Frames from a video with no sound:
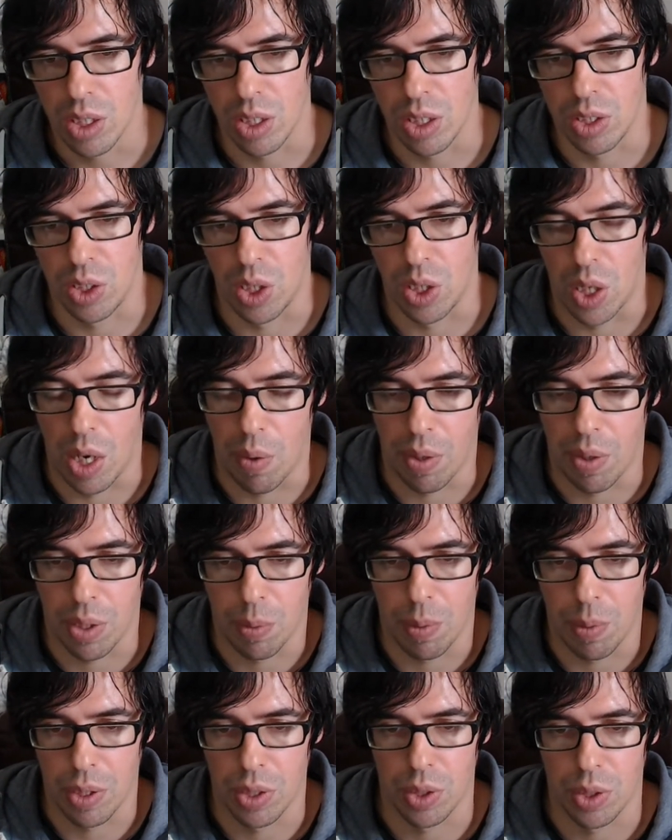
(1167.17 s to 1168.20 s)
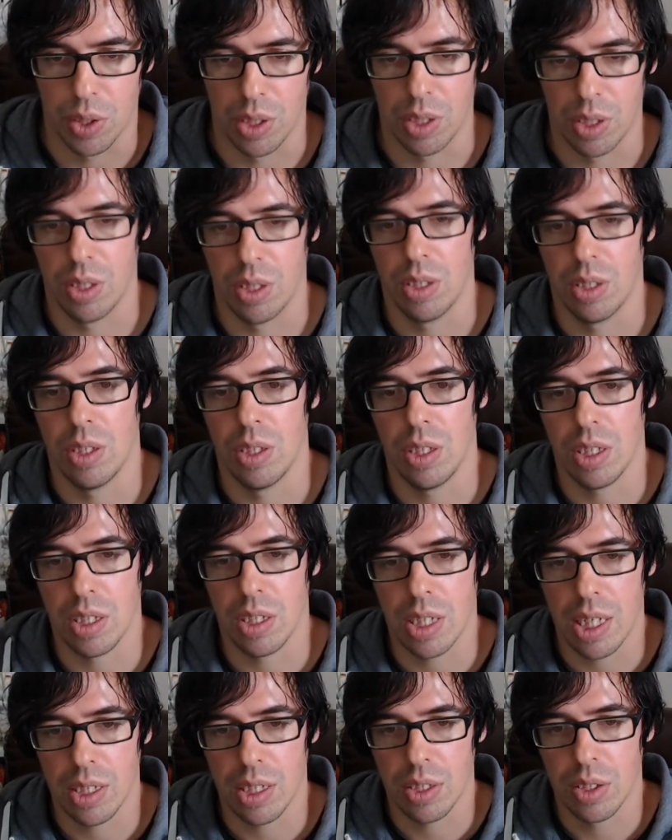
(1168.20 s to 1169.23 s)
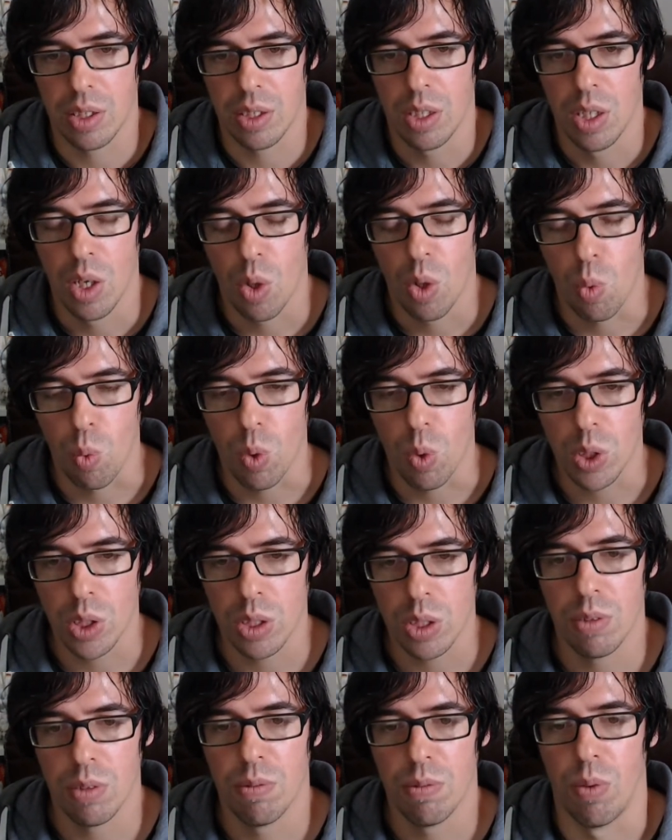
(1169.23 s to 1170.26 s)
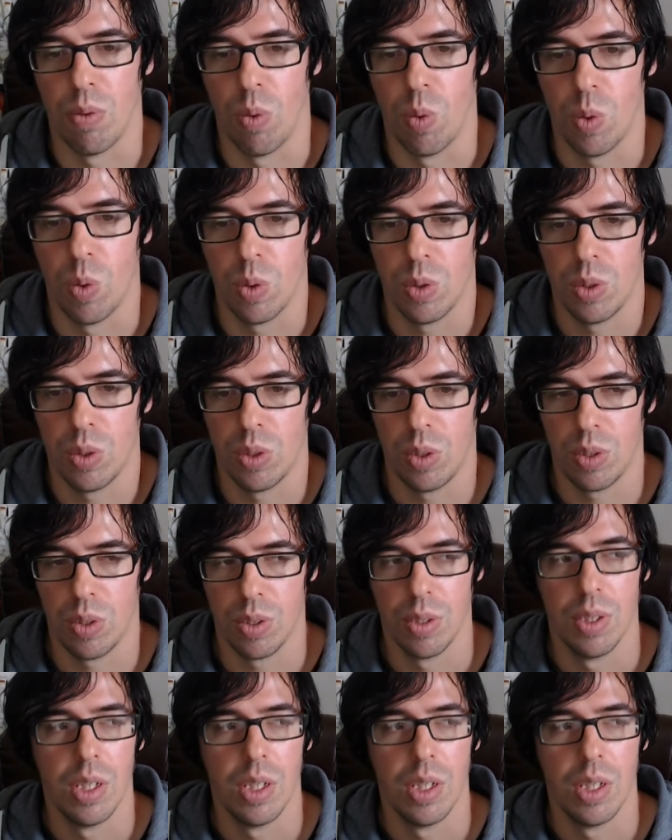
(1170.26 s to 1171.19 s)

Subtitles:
generic question, and that's, what are your thoughts